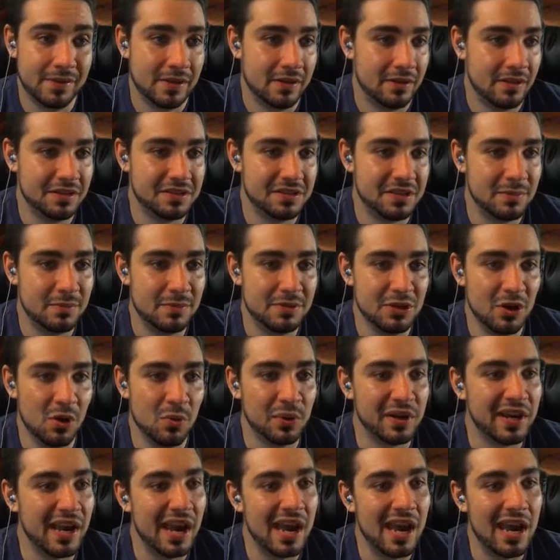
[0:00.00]
That seems
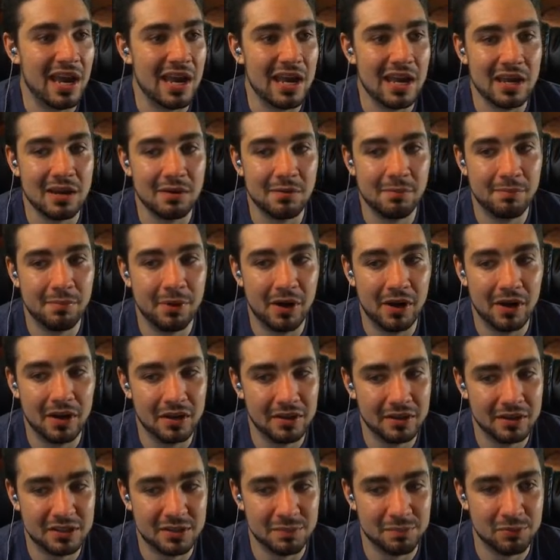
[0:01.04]
okay, but
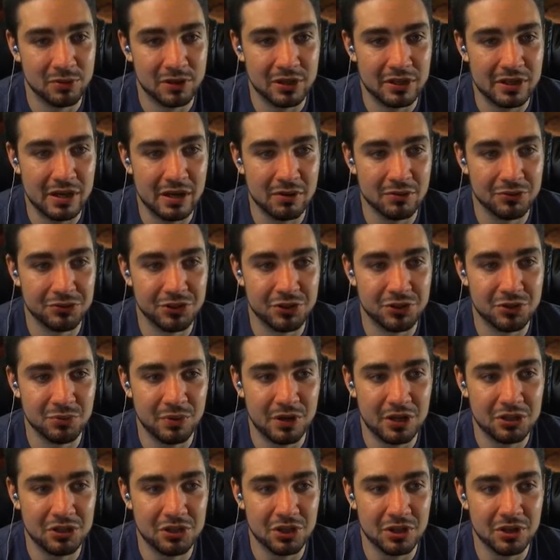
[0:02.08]
it's a pretty narrow
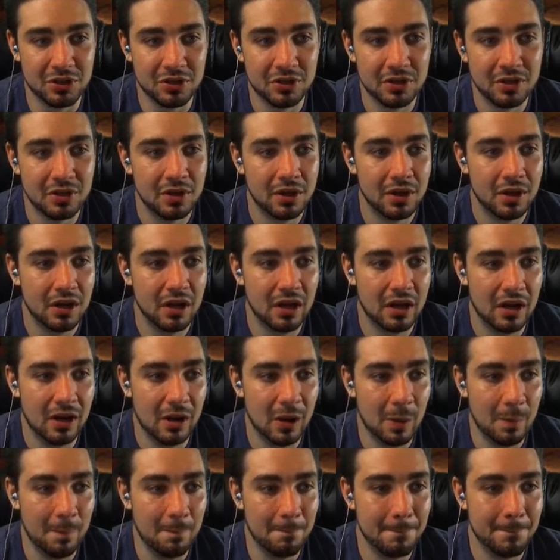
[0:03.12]
situation.
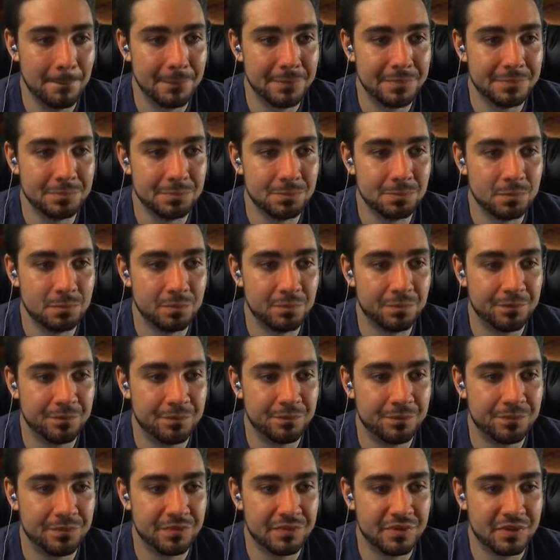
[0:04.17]

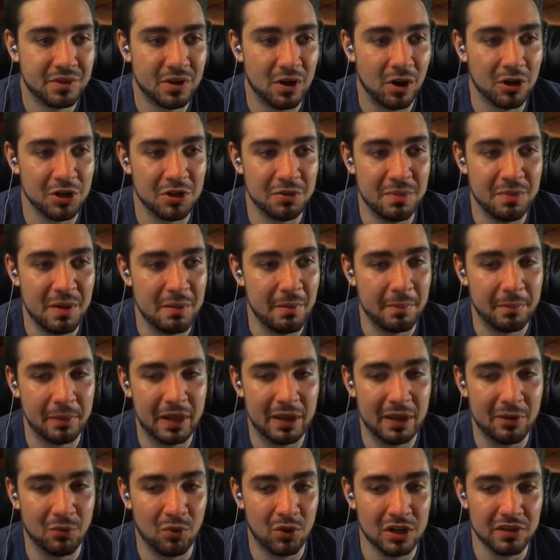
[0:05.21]
Card you maybe play
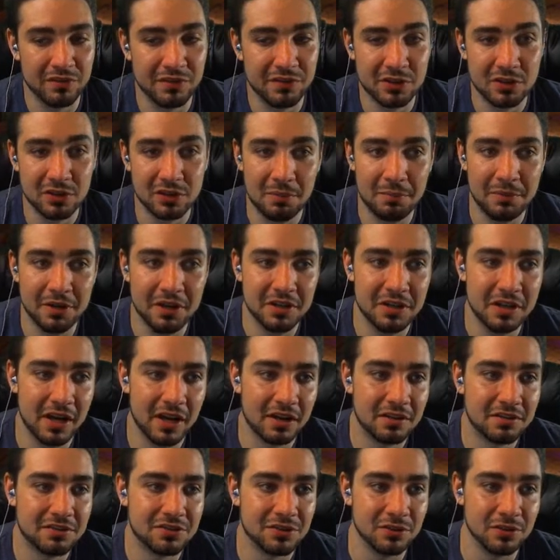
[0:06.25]
1 of in your limited
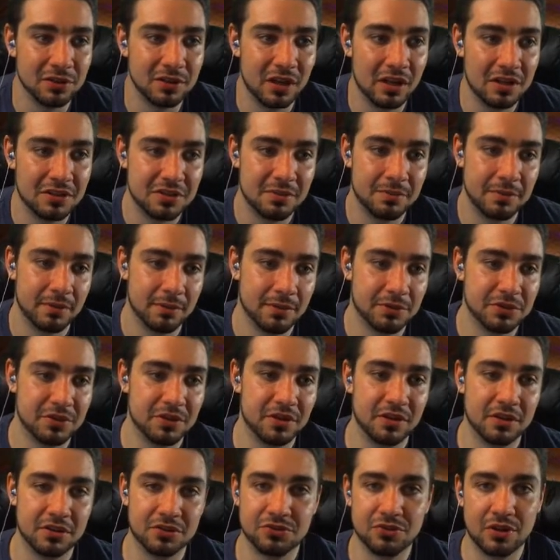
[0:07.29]
deck. Certainly not something I'm interested in
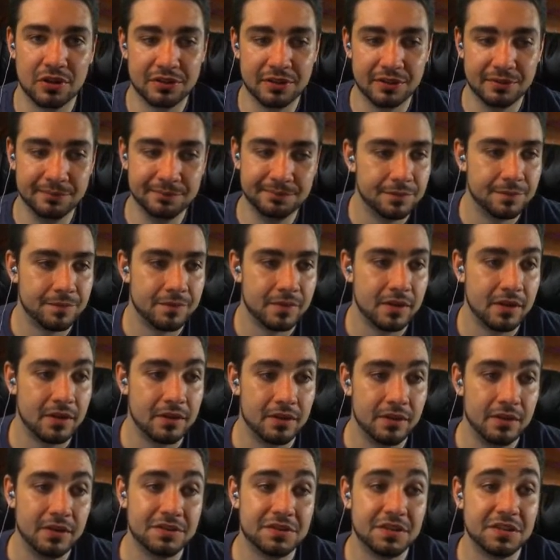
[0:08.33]
Constructed.
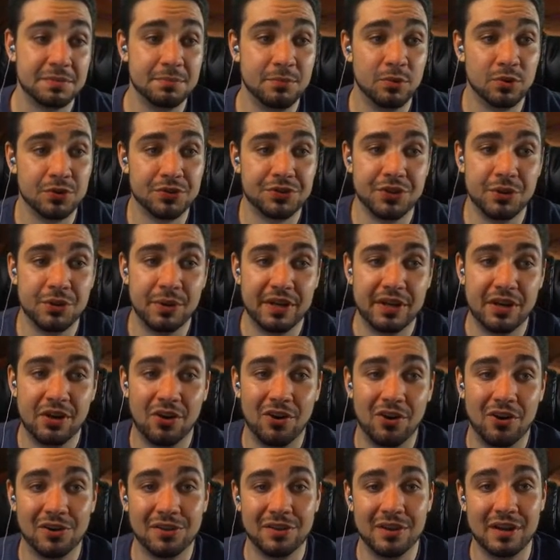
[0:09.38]
This is more so a
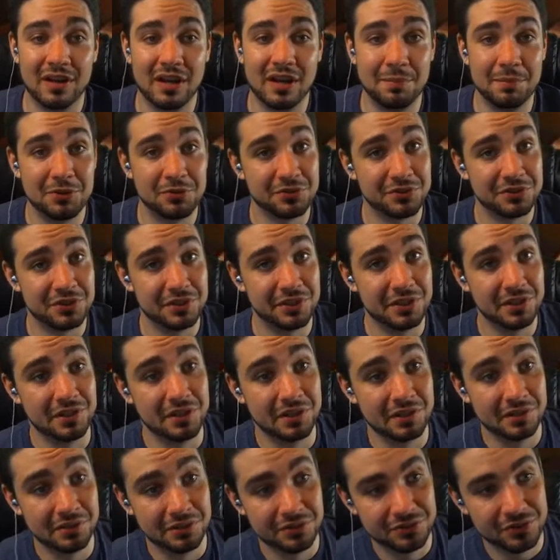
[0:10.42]
card that I'm interested
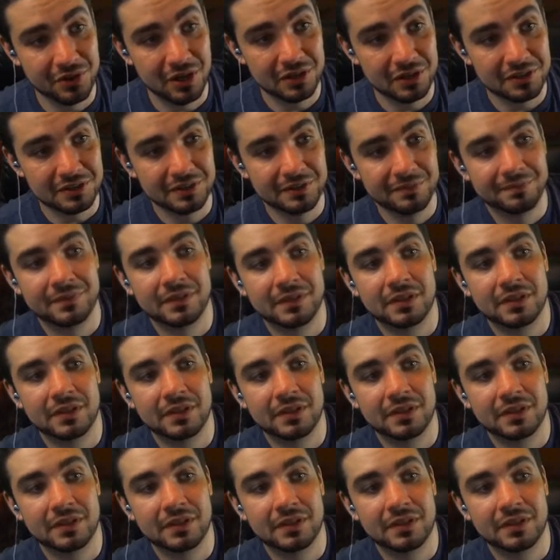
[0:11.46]
in Constructed.